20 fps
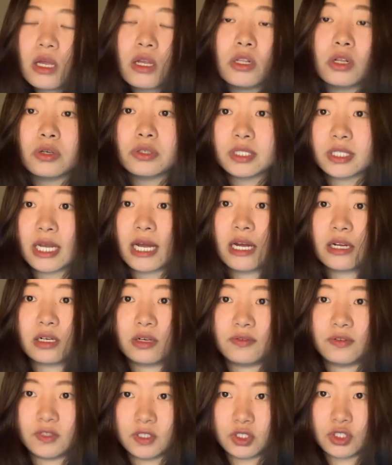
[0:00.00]
Those kind
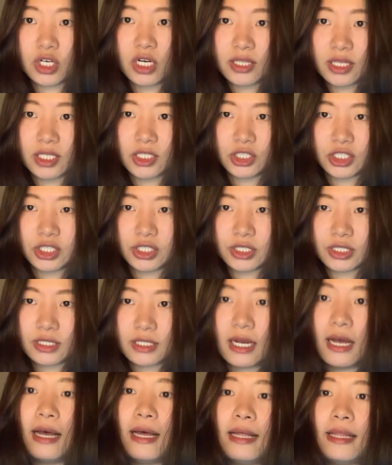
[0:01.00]
of strategies
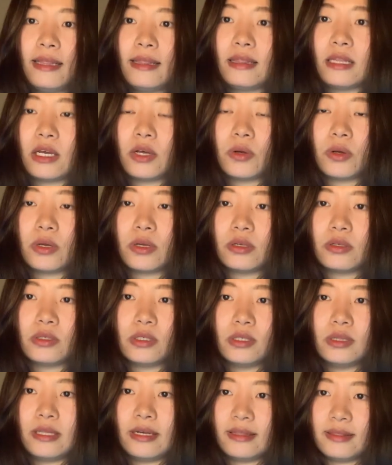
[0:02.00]
they
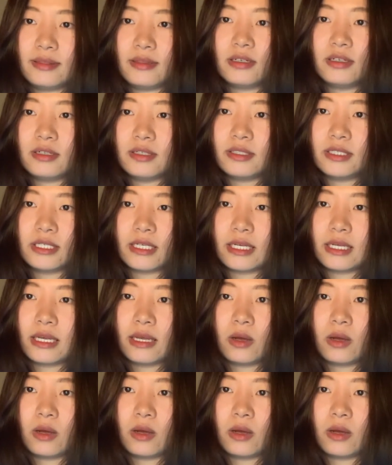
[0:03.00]
learned